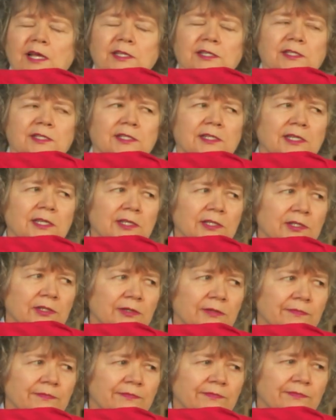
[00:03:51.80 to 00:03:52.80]

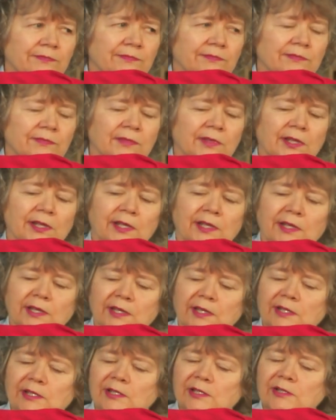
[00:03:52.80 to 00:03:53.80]
Caesar,
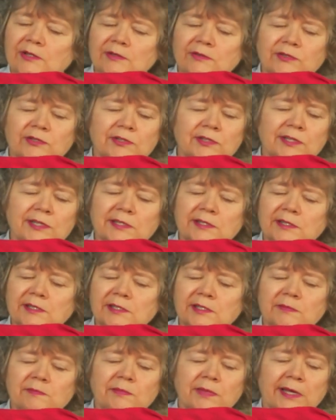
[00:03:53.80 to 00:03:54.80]
you stick
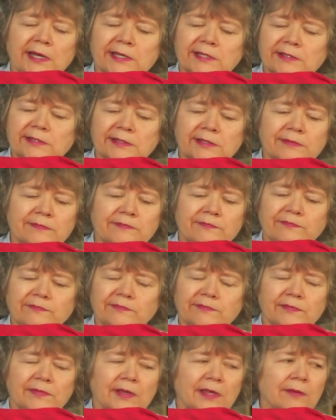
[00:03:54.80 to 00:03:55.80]
this basket
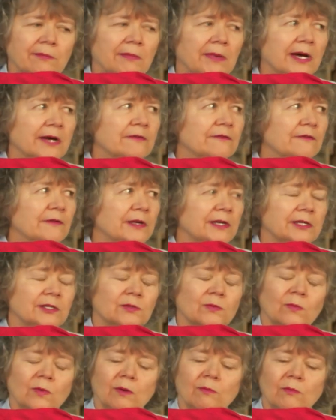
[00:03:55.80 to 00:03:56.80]
in my
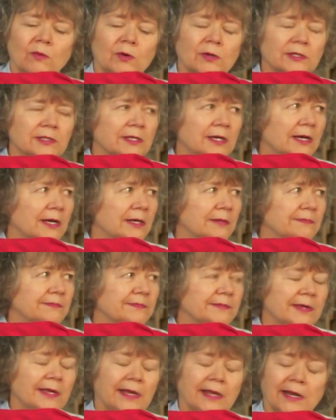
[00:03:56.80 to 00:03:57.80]
face one more time,
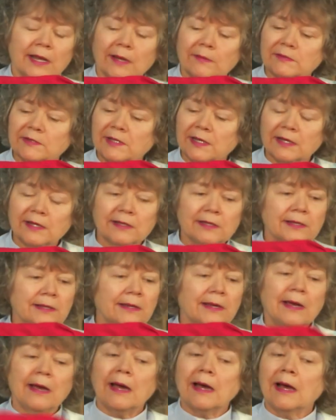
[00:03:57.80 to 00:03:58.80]
and I'm telling
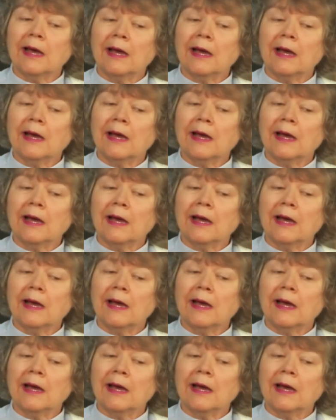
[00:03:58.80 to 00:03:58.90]
you,